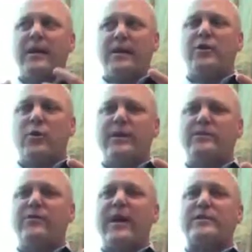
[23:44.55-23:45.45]
in a
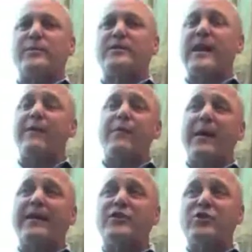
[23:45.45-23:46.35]
cohesive fashion, because
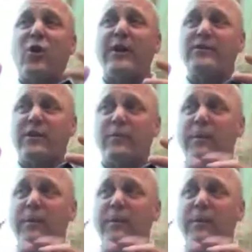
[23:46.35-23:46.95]
everybody saw each other.